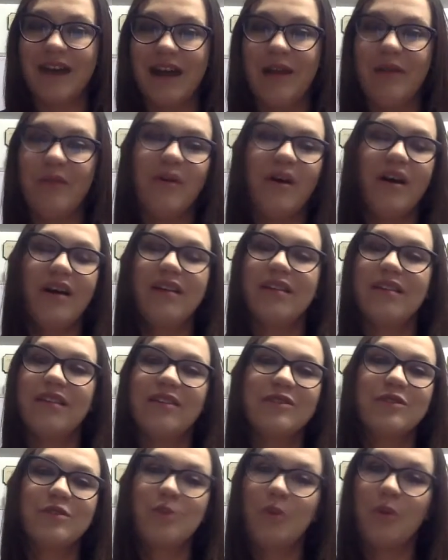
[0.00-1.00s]
I want
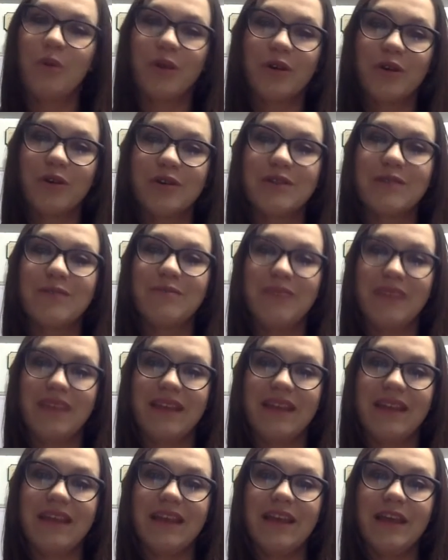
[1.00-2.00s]
this corner to
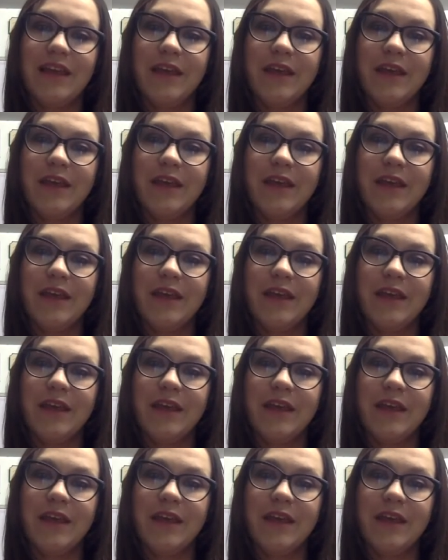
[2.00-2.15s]
be